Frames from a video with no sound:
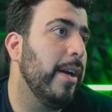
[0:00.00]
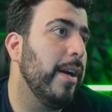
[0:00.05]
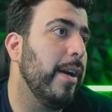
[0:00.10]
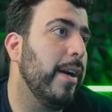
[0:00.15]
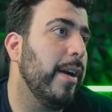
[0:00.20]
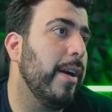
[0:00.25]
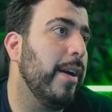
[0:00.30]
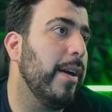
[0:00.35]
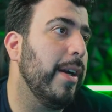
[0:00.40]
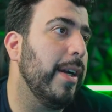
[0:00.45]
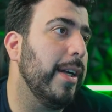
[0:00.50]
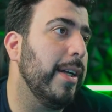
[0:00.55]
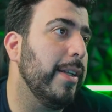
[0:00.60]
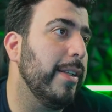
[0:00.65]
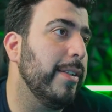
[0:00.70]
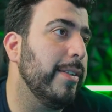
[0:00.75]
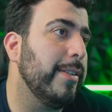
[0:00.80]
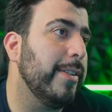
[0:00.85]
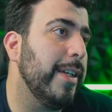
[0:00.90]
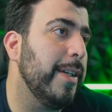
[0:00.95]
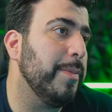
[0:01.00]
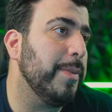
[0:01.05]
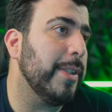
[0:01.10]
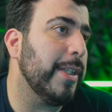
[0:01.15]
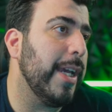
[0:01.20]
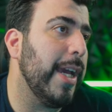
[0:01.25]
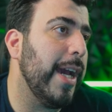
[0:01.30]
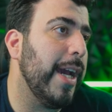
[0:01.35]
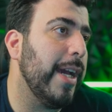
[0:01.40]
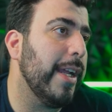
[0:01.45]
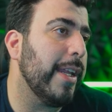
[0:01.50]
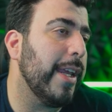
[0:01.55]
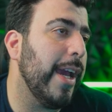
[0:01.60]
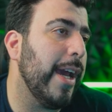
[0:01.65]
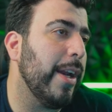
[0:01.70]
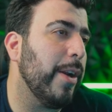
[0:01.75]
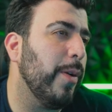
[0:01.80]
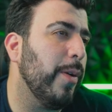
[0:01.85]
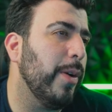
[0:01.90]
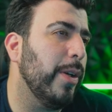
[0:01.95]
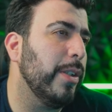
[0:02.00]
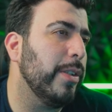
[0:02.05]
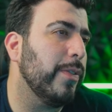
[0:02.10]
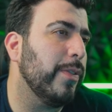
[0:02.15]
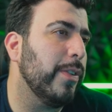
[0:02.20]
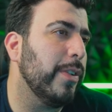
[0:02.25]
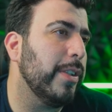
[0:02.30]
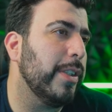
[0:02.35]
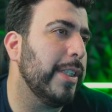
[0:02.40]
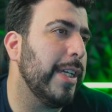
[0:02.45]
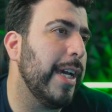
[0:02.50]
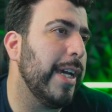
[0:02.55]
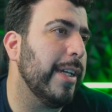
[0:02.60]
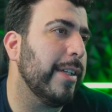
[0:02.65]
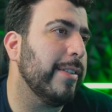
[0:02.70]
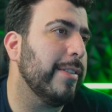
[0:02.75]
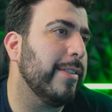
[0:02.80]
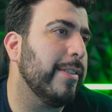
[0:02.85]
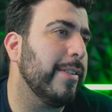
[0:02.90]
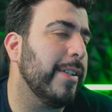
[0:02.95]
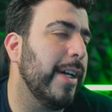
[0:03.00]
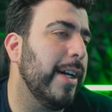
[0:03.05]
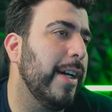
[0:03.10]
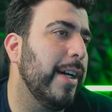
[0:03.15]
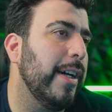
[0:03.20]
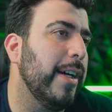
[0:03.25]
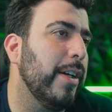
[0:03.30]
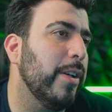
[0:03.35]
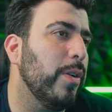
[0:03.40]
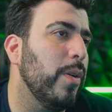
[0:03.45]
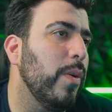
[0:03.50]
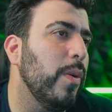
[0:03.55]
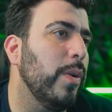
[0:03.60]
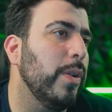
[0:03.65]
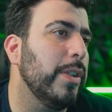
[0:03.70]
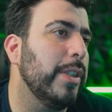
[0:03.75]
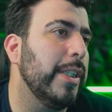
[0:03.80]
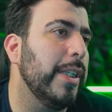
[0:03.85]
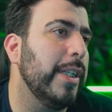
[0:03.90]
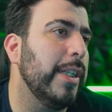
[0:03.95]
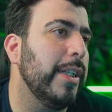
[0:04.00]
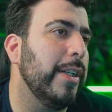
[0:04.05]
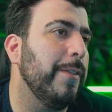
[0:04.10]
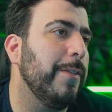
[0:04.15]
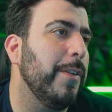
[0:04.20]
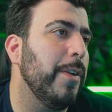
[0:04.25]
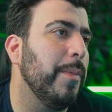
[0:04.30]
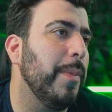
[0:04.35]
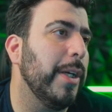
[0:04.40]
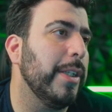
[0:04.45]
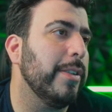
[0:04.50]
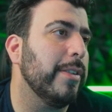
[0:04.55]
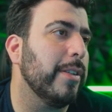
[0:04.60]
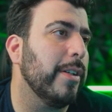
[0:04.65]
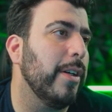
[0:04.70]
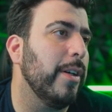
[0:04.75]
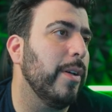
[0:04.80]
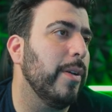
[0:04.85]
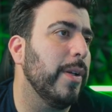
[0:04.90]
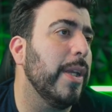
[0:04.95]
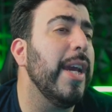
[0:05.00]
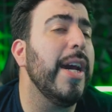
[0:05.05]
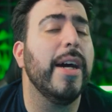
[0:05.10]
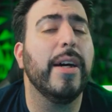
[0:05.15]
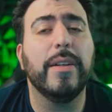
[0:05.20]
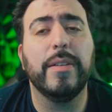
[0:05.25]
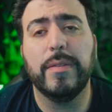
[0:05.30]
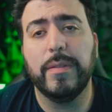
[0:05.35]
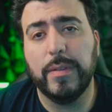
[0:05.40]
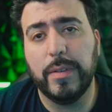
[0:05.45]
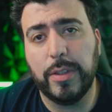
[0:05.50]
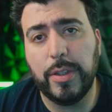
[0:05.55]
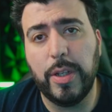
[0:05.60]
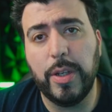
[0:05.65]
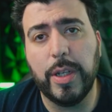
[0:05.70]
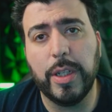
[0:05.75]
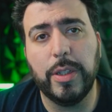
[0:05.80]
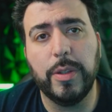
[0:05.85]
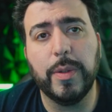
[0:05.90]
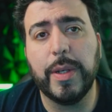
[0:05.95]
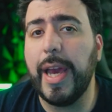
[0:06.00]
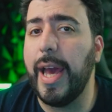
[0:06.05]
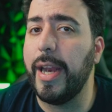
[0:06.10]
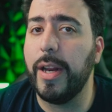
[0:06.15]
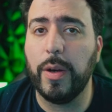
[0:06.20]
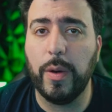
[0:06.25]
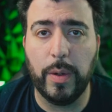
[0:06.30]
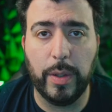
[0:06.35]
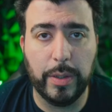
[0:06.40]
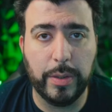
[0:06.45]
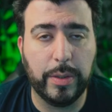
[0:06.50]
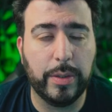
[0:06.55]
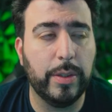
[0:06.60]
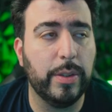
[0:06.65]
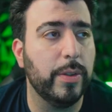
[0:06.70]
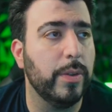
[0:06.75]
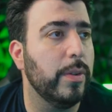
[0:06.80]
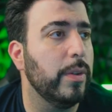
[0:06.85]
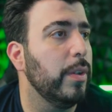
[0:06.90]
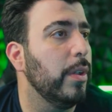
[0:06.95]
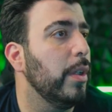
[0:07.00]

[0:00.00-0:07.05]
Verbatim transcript: All right. Samsung had categories for text. Uh, Google didn't a few months ago. Yeah. So you can do categories too.